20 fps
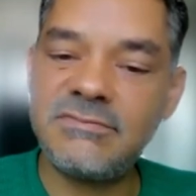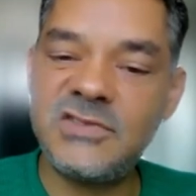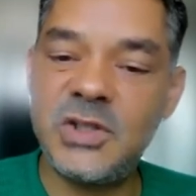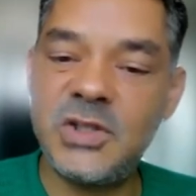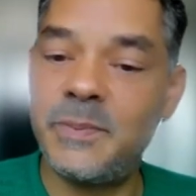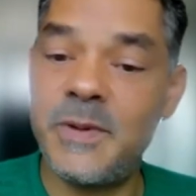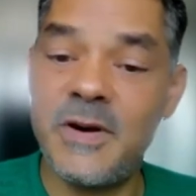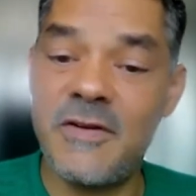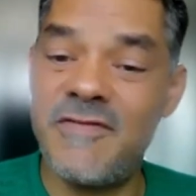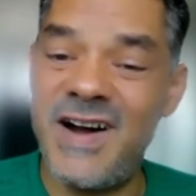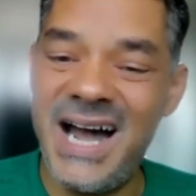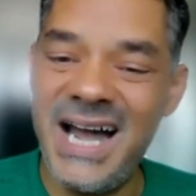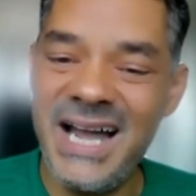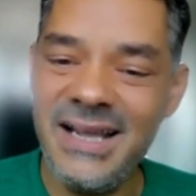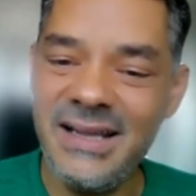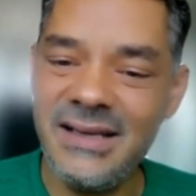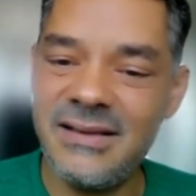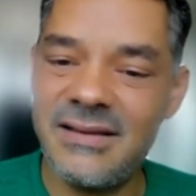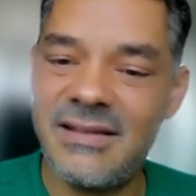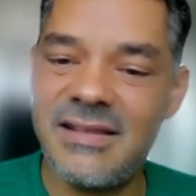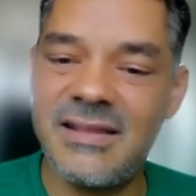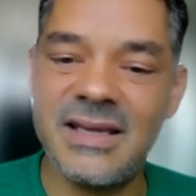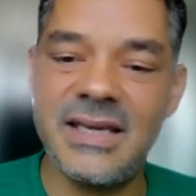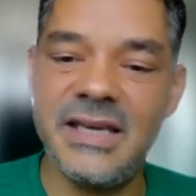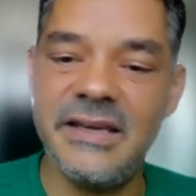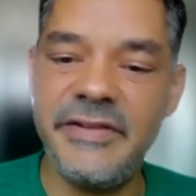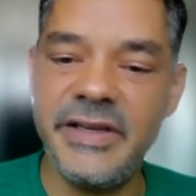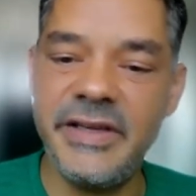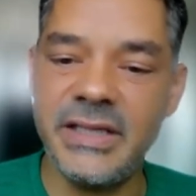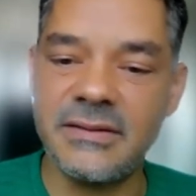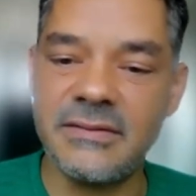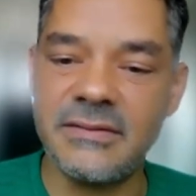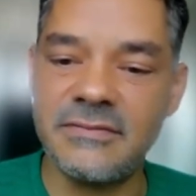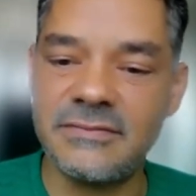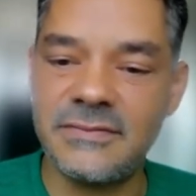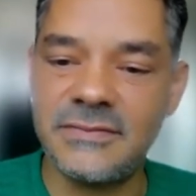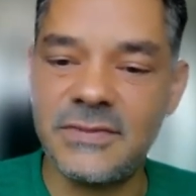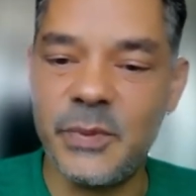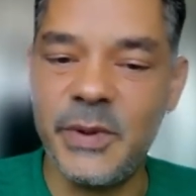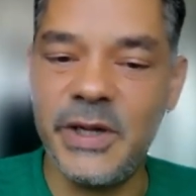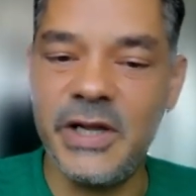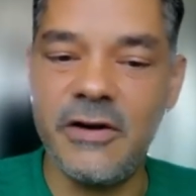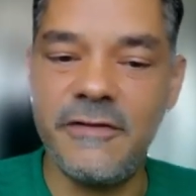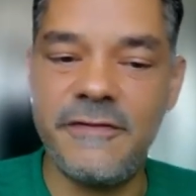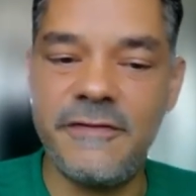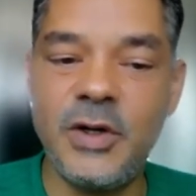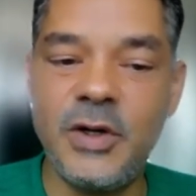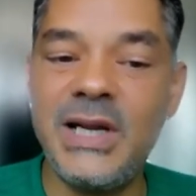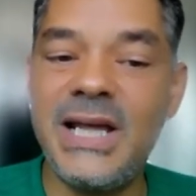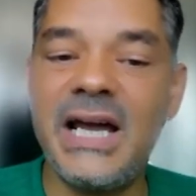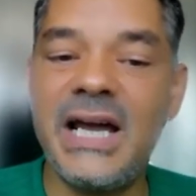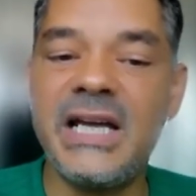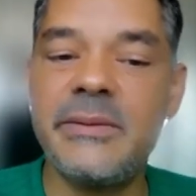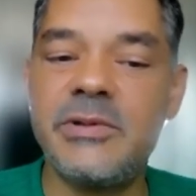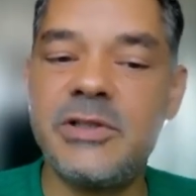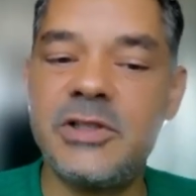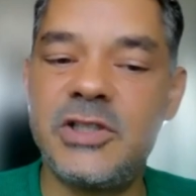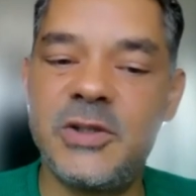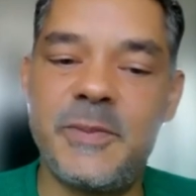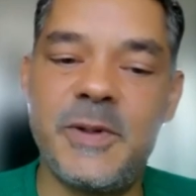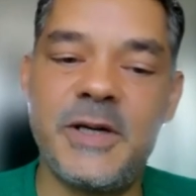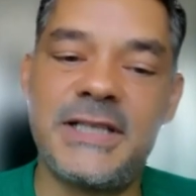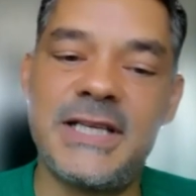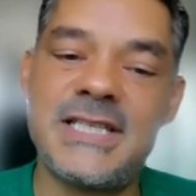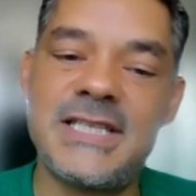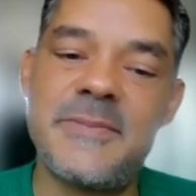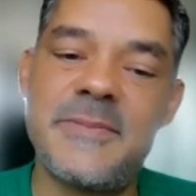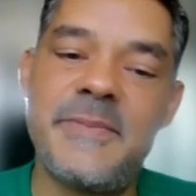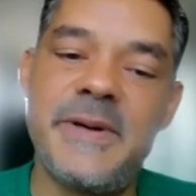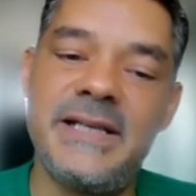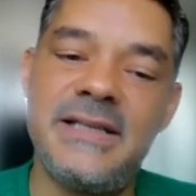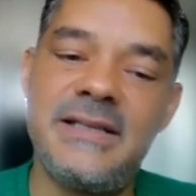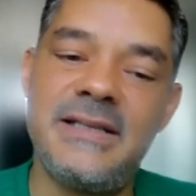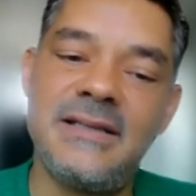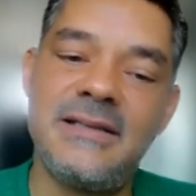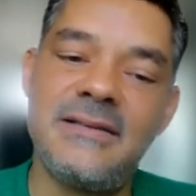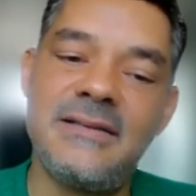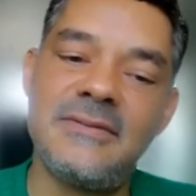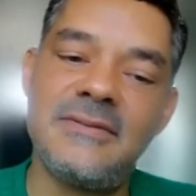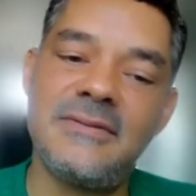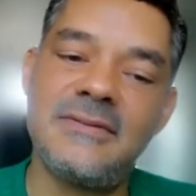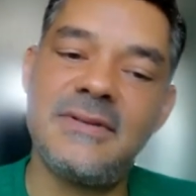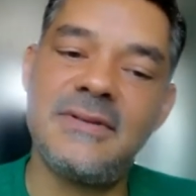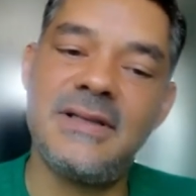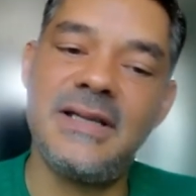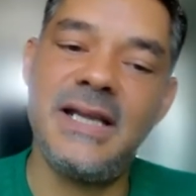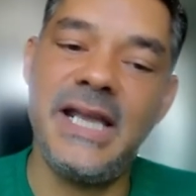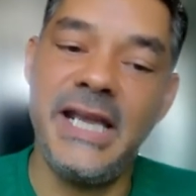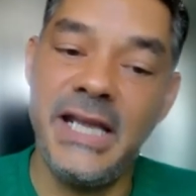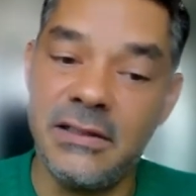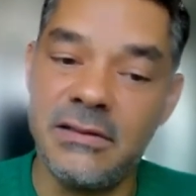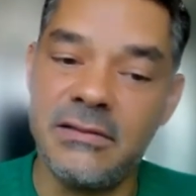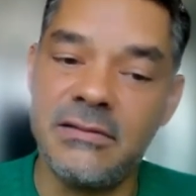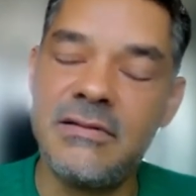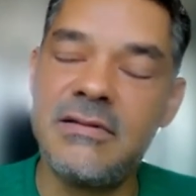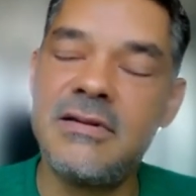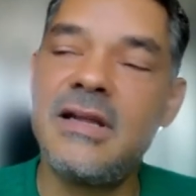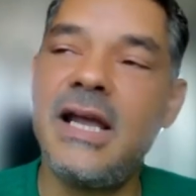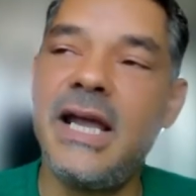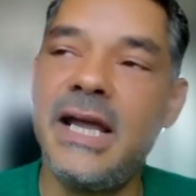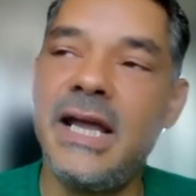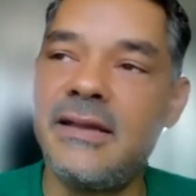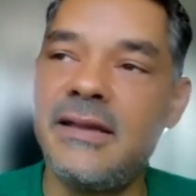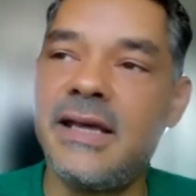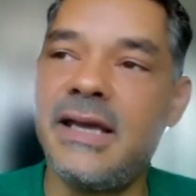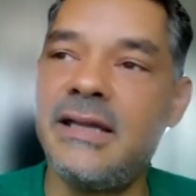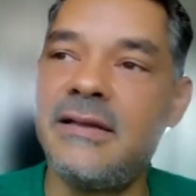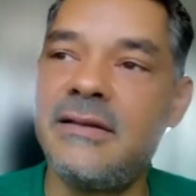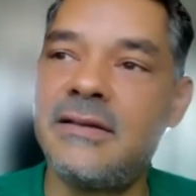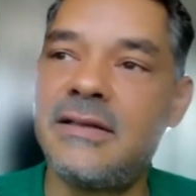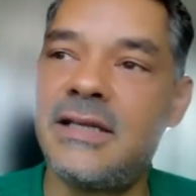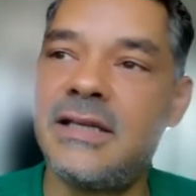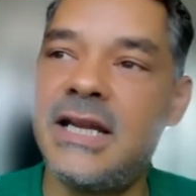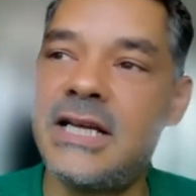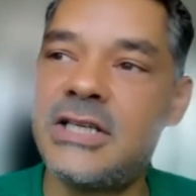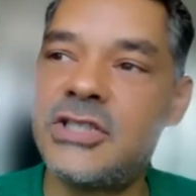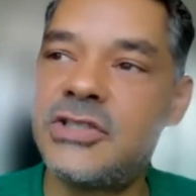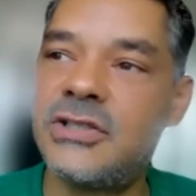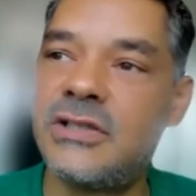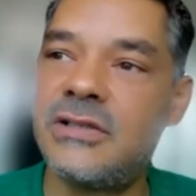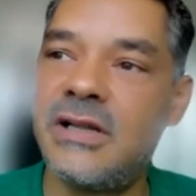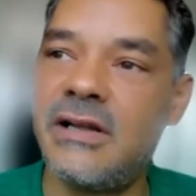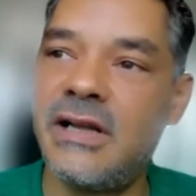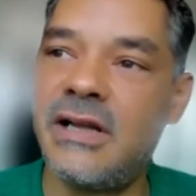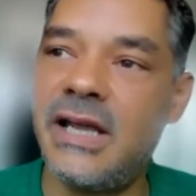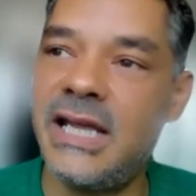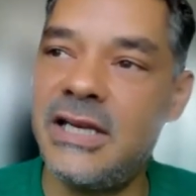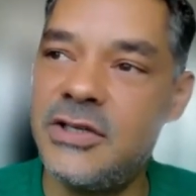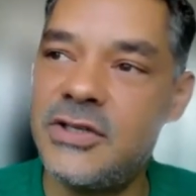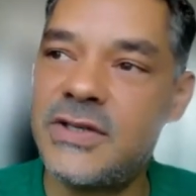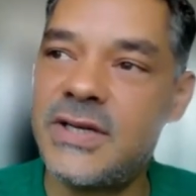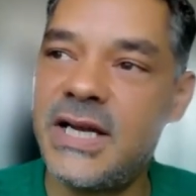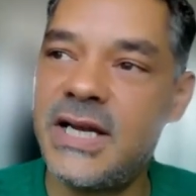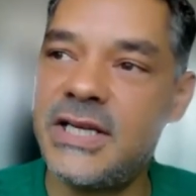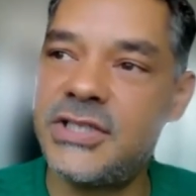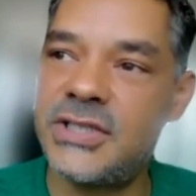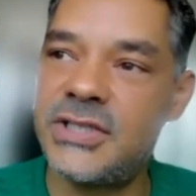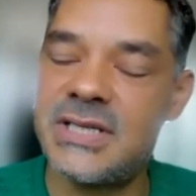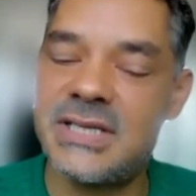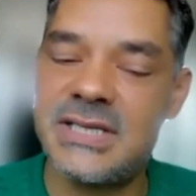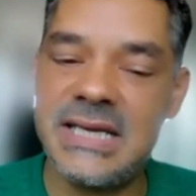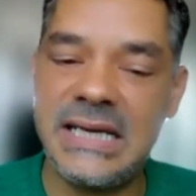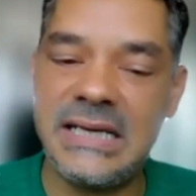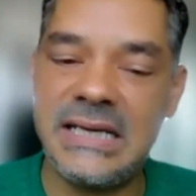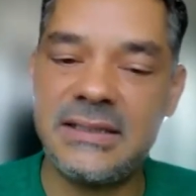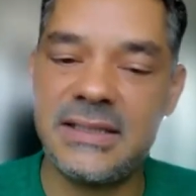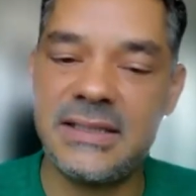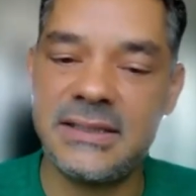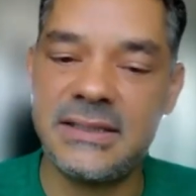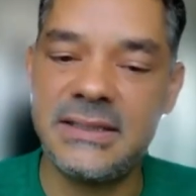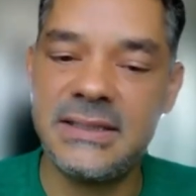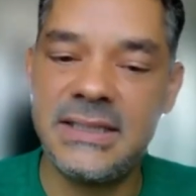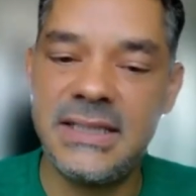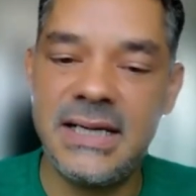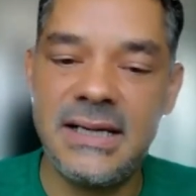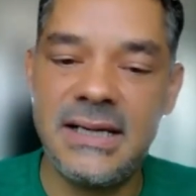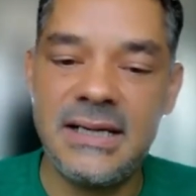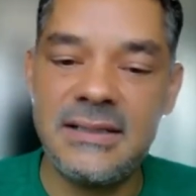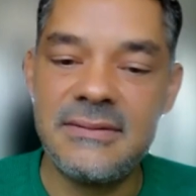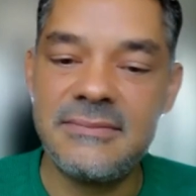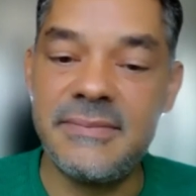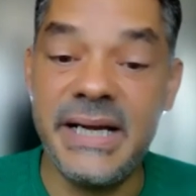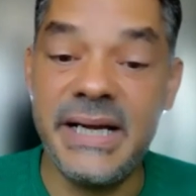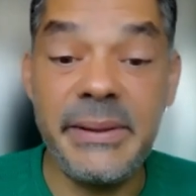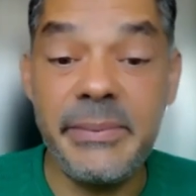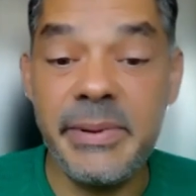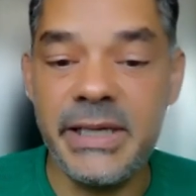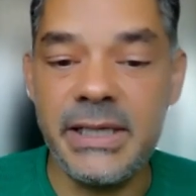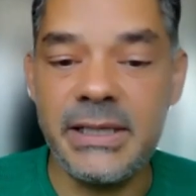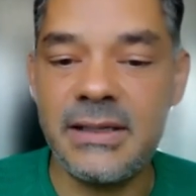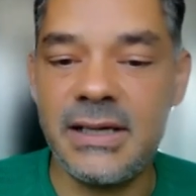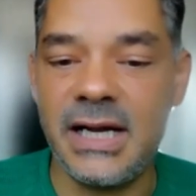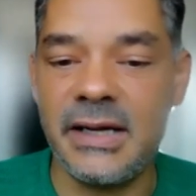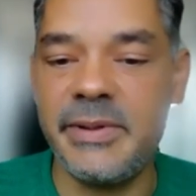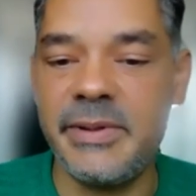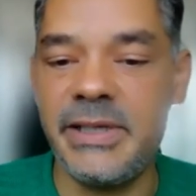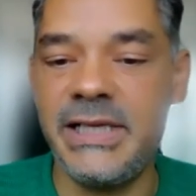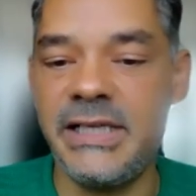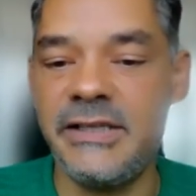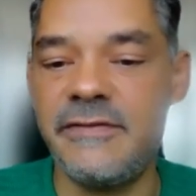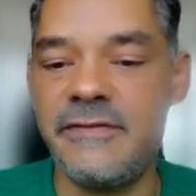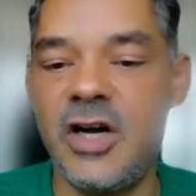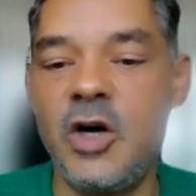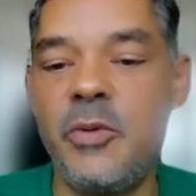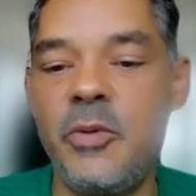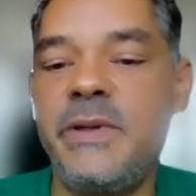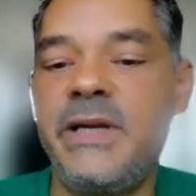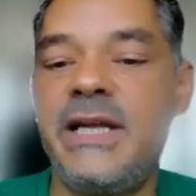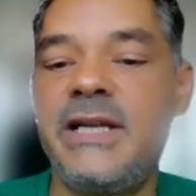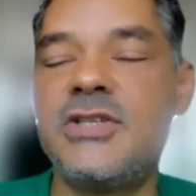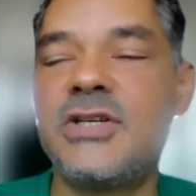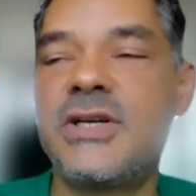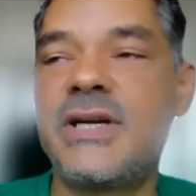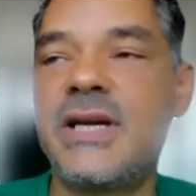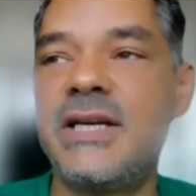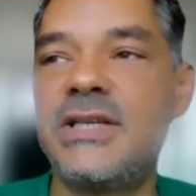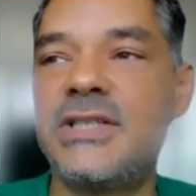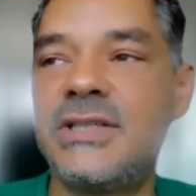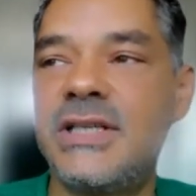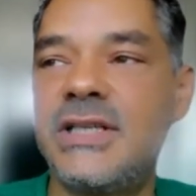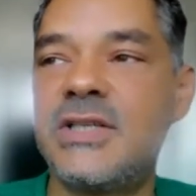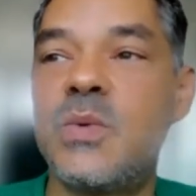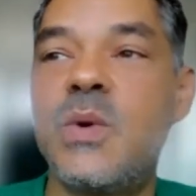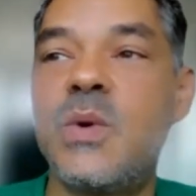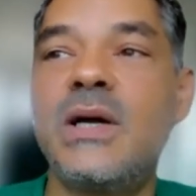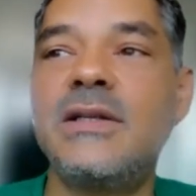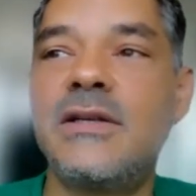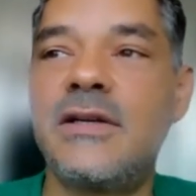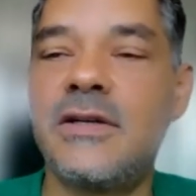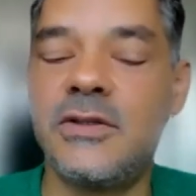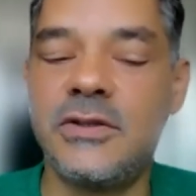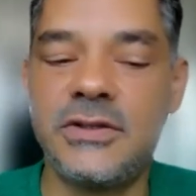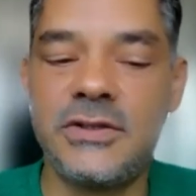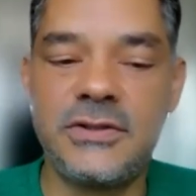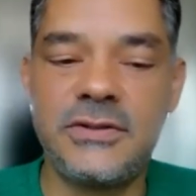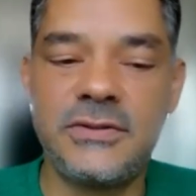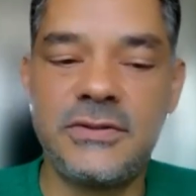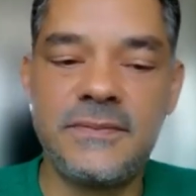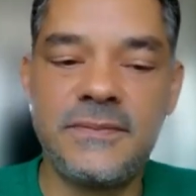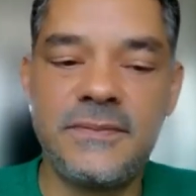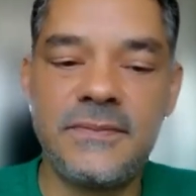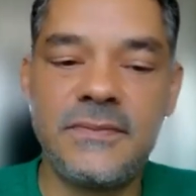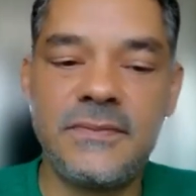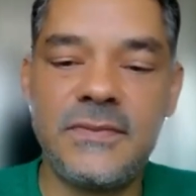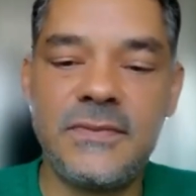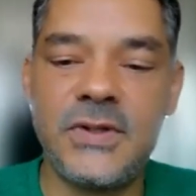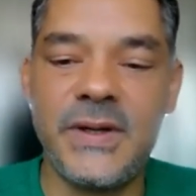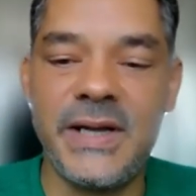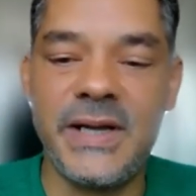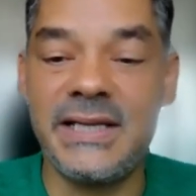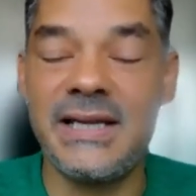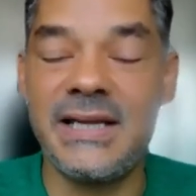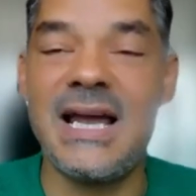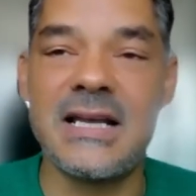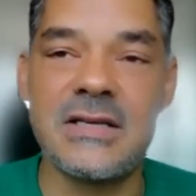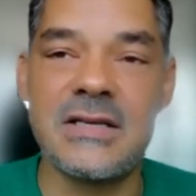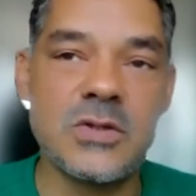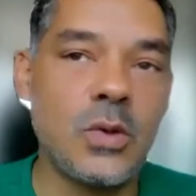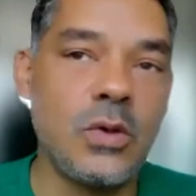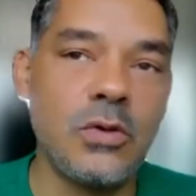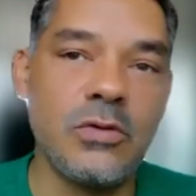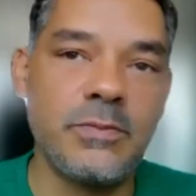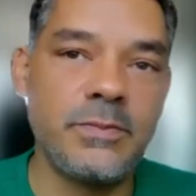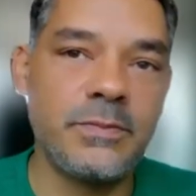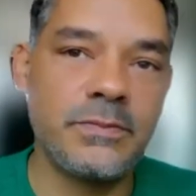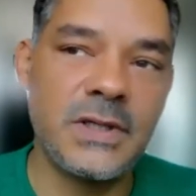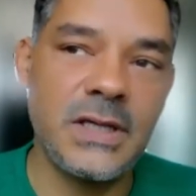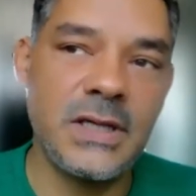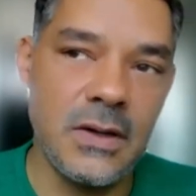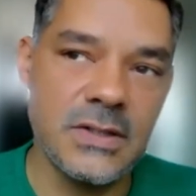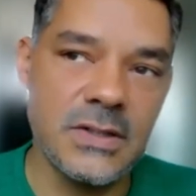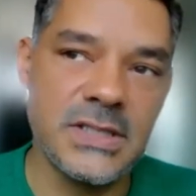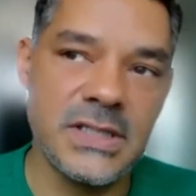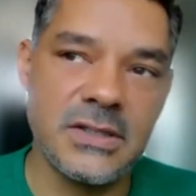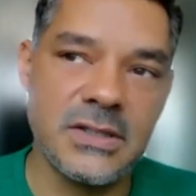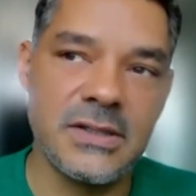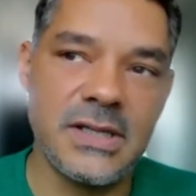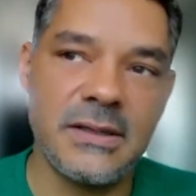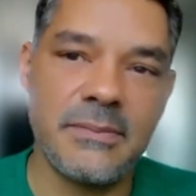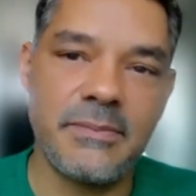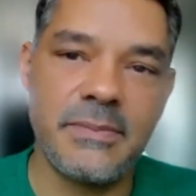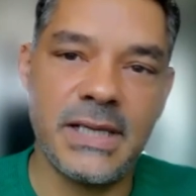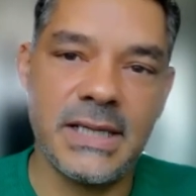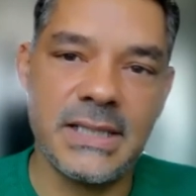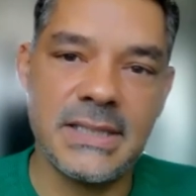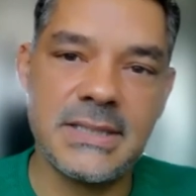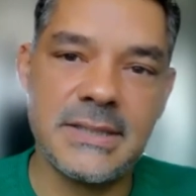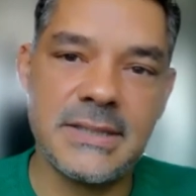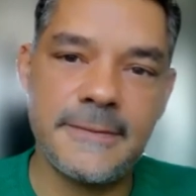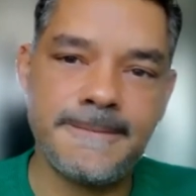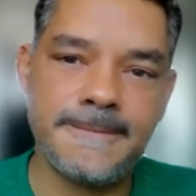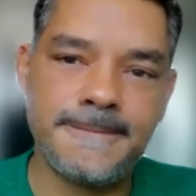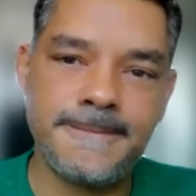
to provide the giving, we are fully able to participate in the international education sector. Maybe I believe open education is one route to getting us all closer to that place.